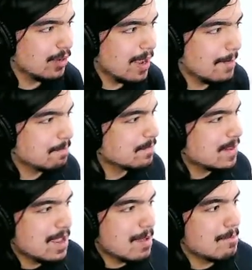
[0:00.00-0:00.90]
But
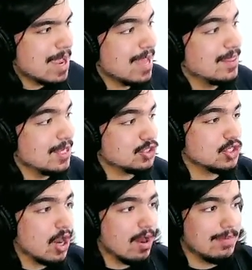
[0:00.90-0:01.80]
man, this
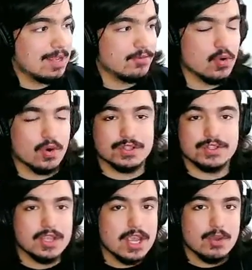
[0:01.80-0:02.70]
show, I mean, of course,